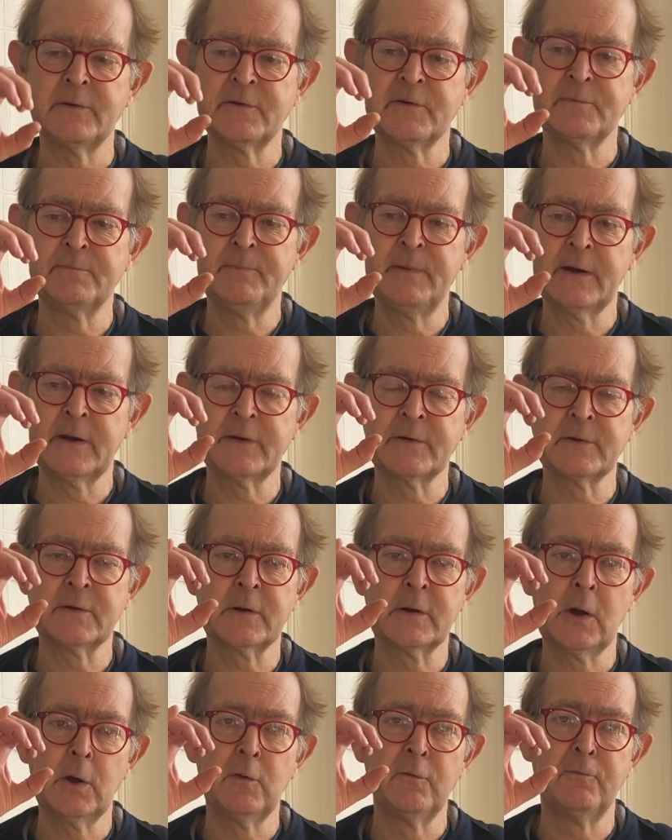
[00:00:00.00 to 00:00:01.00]
as big as a
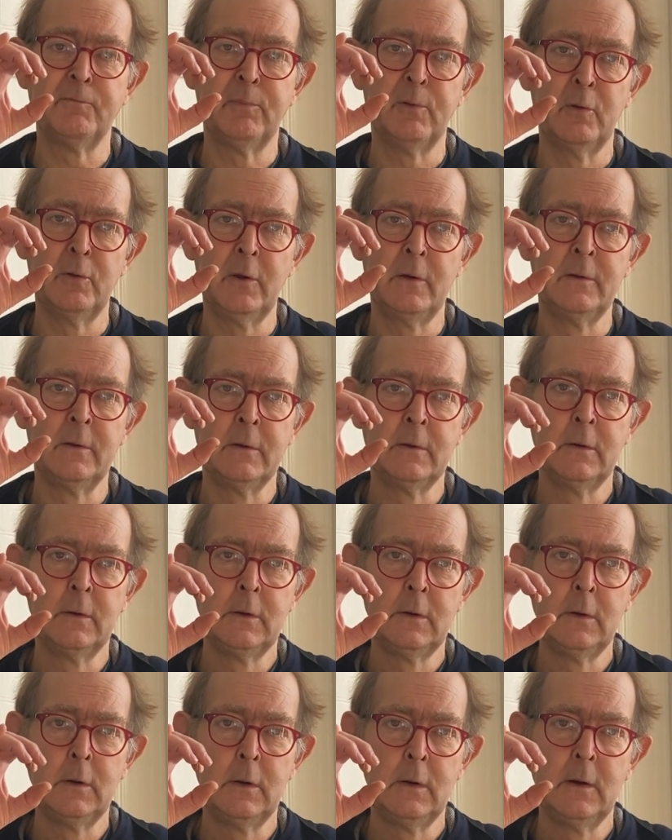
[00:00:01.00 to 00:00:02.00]
golf ball,
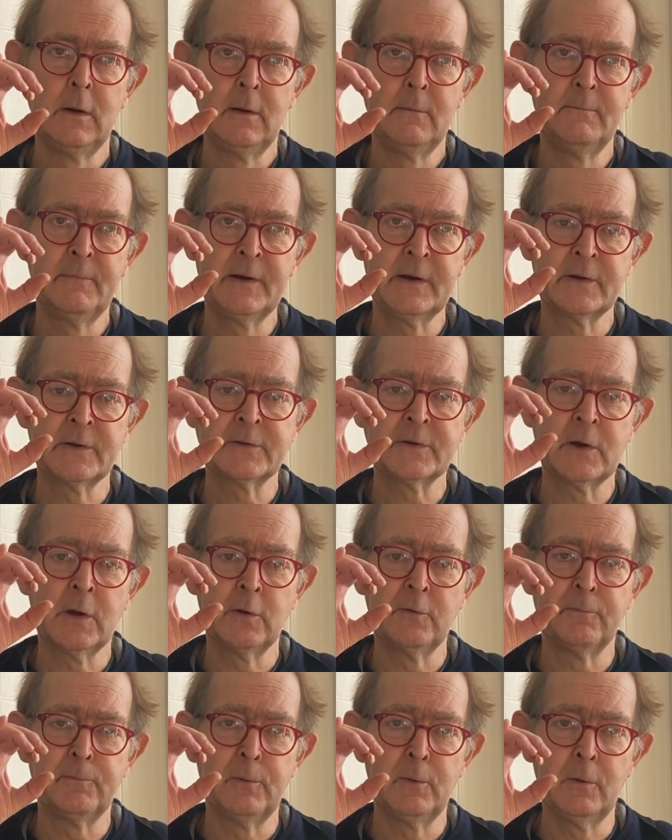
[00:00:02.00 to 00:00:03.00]
big as
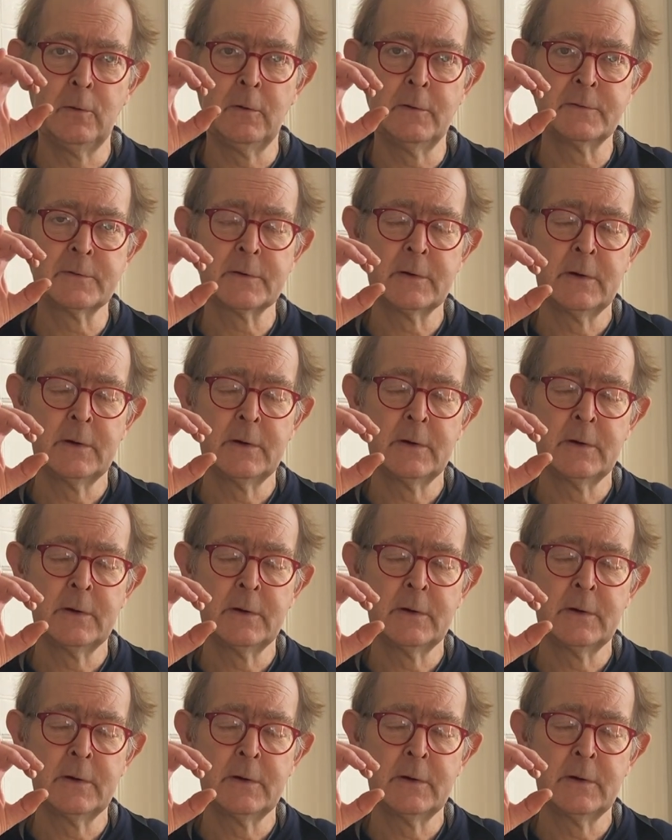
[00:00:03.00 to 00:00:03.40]
golf balls.